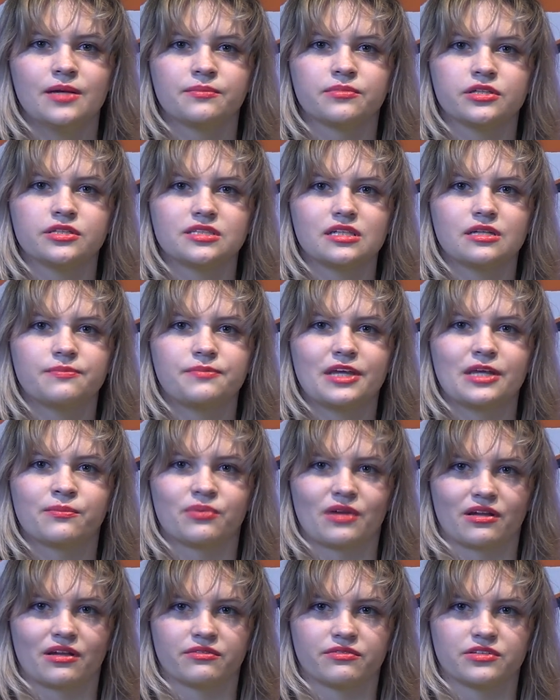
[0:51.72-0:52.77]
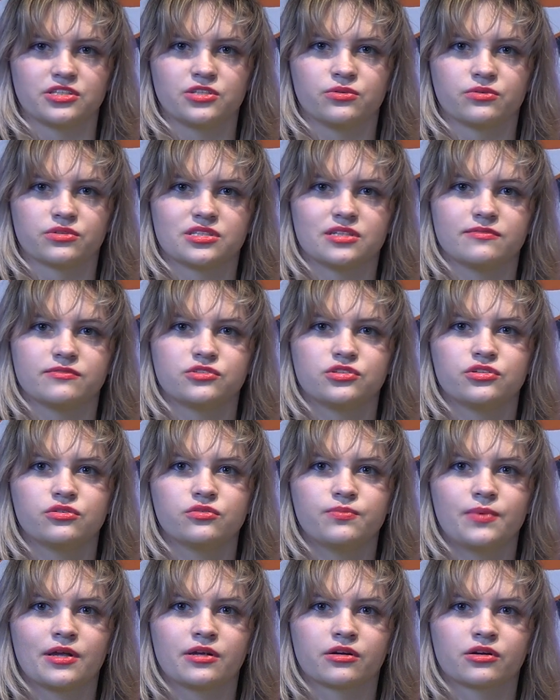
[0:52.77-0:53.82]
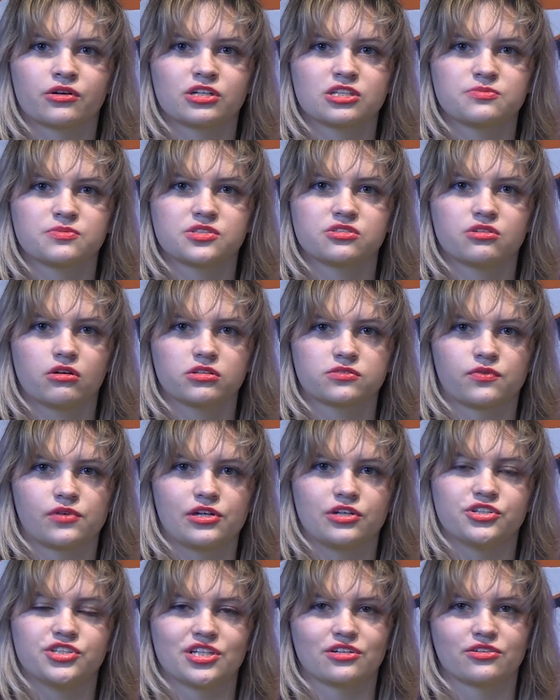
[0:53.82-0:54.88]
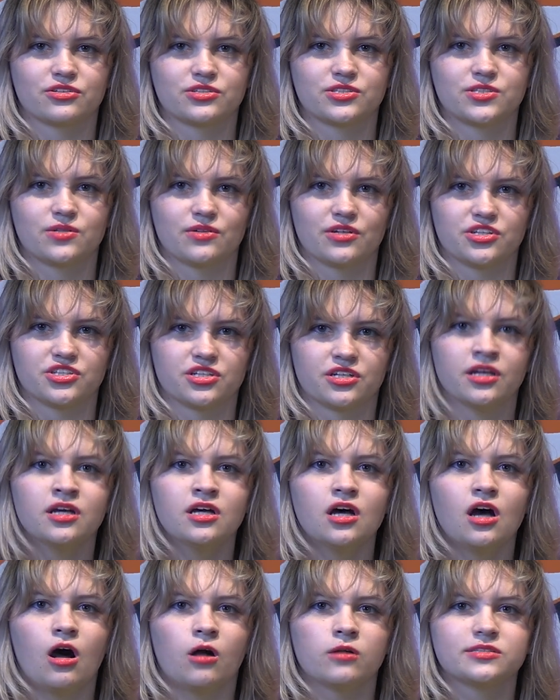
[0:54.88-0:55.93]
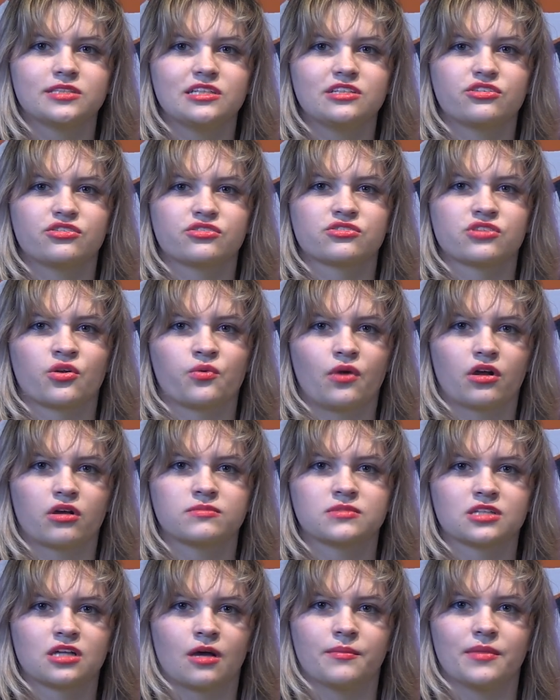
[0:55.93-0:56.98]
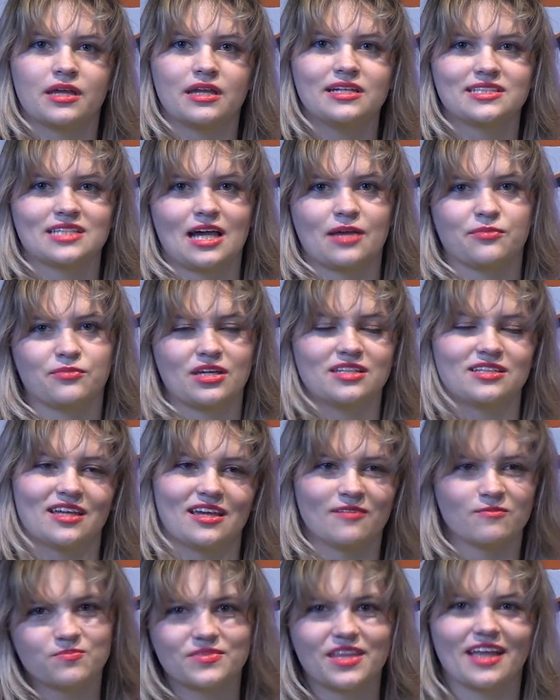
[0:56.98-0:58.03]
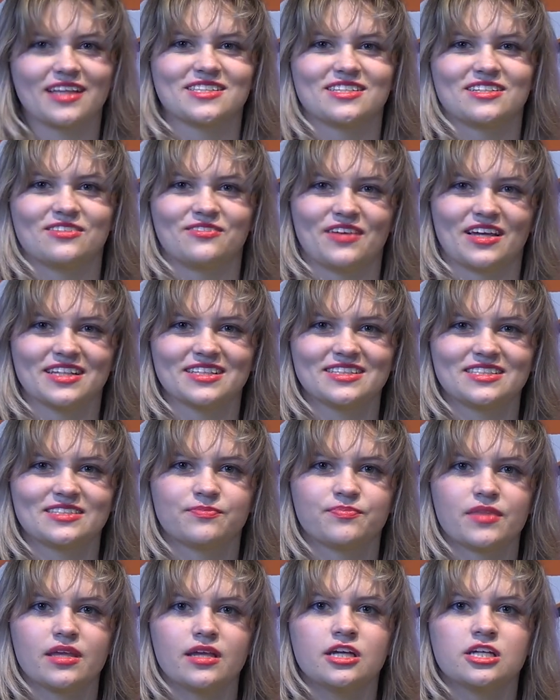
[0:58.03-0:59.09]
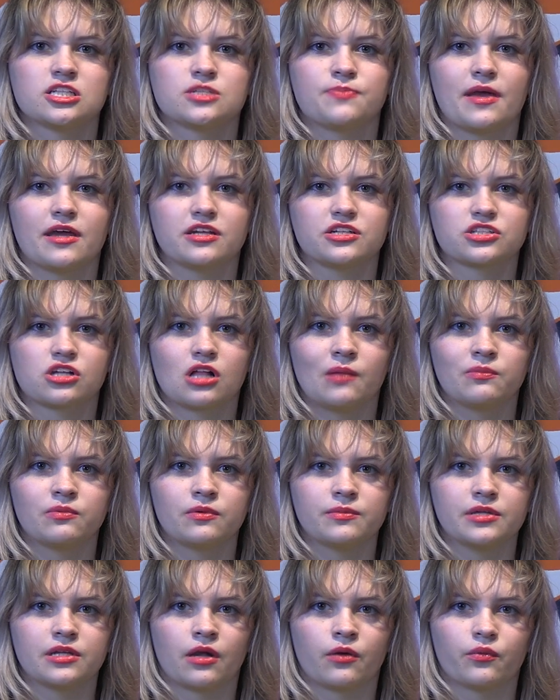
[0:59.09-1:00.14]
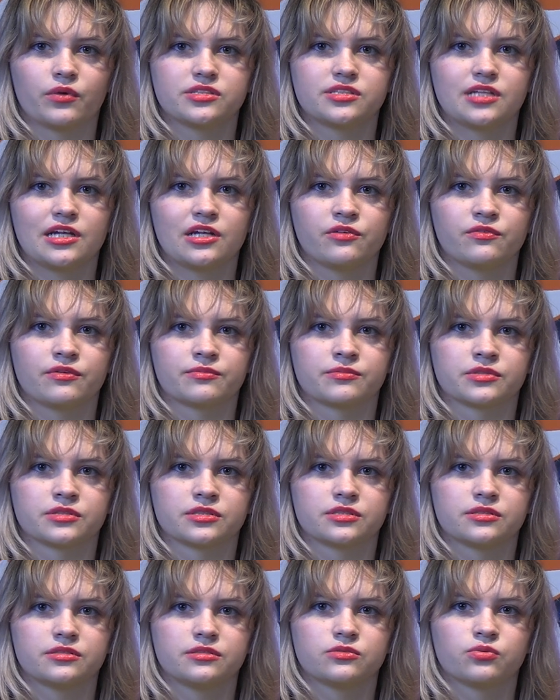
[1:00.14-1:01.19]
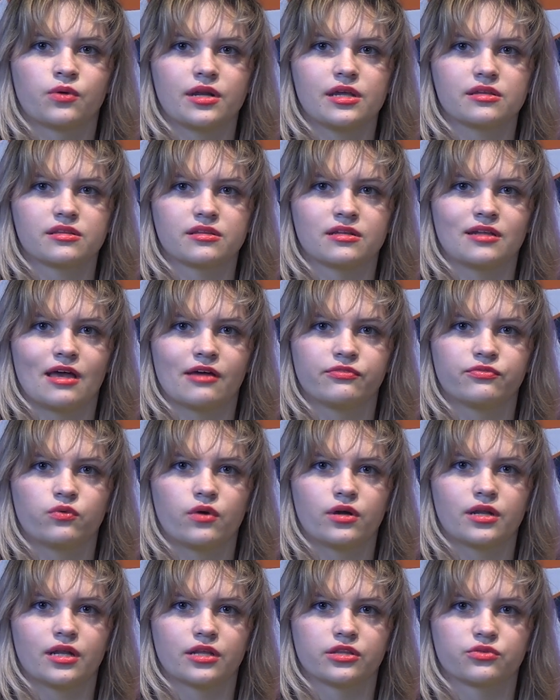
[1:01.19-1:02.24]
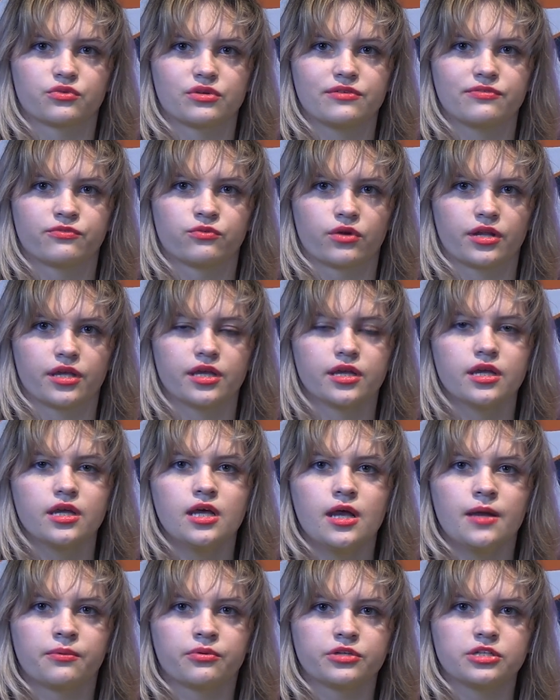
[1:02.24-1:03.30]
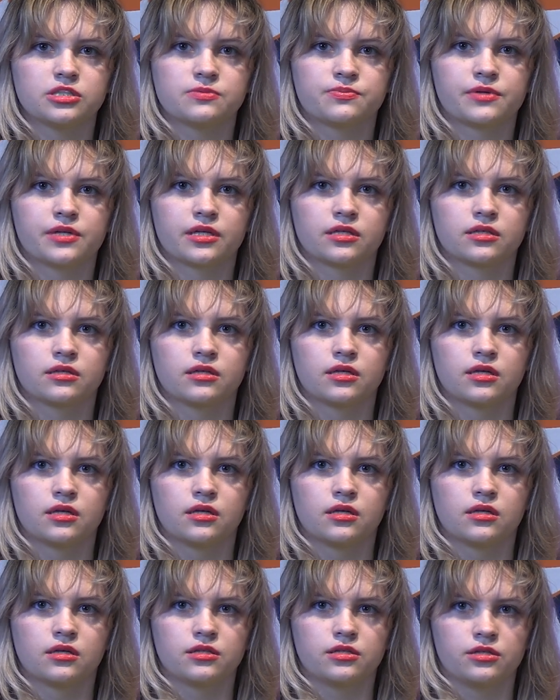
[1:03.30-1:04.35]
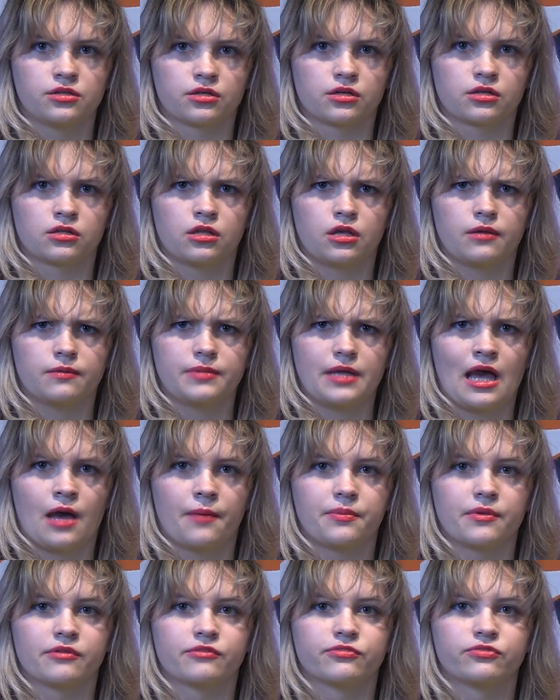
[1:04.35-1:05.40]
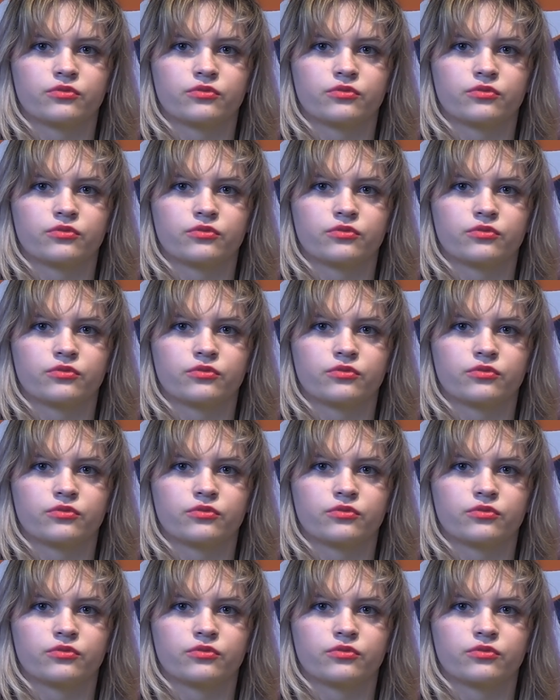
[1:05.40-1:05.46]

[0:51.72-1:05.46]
Please eat a big breakfast. You will receive two pair of Christmas socks for your generous donation. All teachers are welcome to come anytime that day. Thanks in advance. Spanish Club will meet on Wednesday, November 20th in F1 at 3:40. Please bring your club, app, and